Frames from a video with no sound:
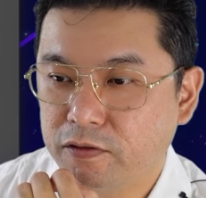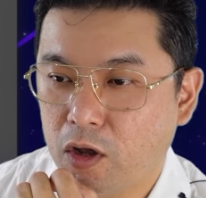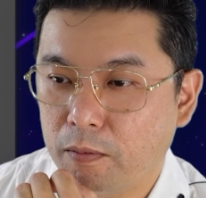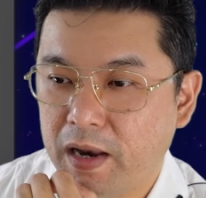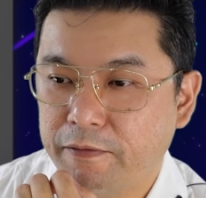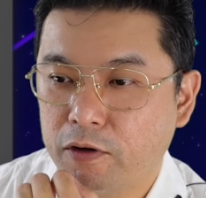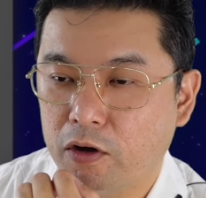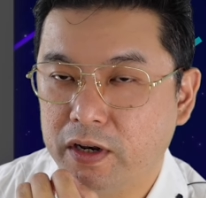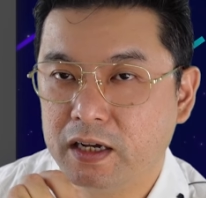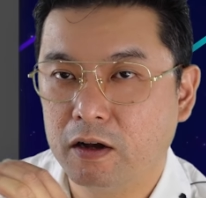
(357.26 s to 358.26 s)
top left
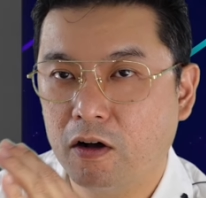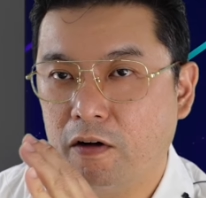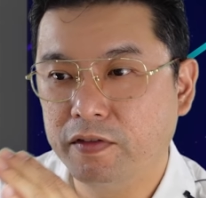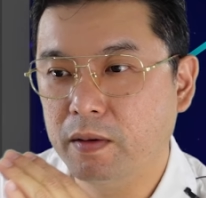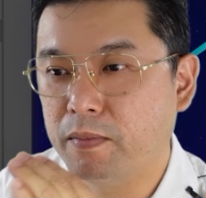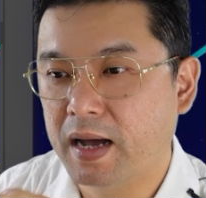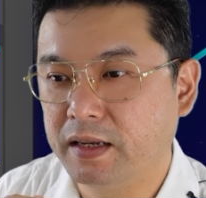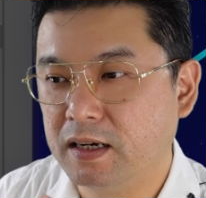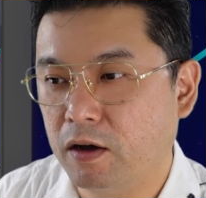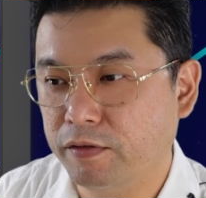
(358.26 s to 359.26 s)
corner of the
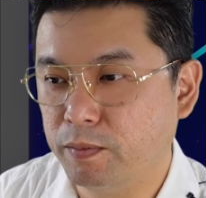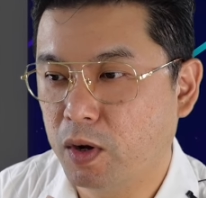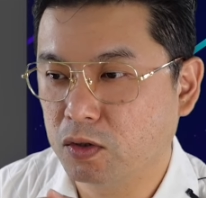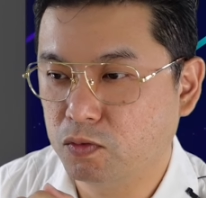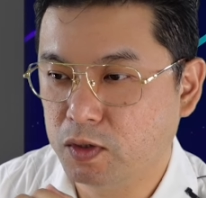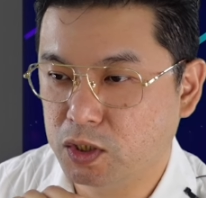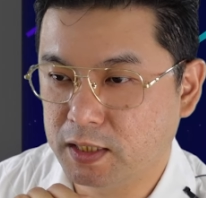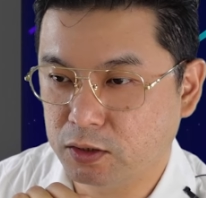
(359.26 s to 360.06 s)
mother of the box, which is